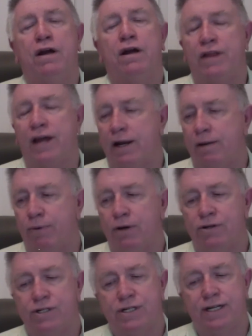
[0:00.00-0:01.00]
That
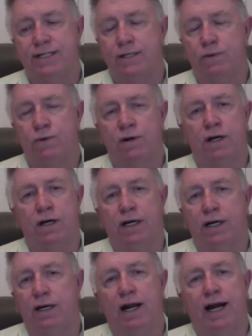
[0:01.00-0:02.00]
approach doesn't work.
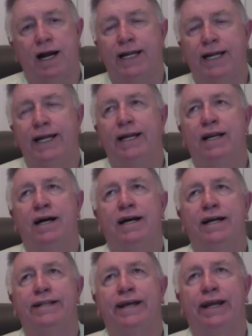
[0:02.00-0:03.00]
I
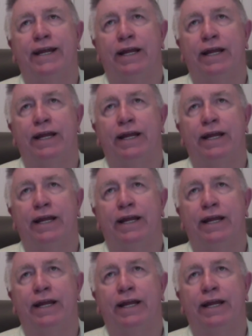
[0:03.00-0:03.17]
cannot take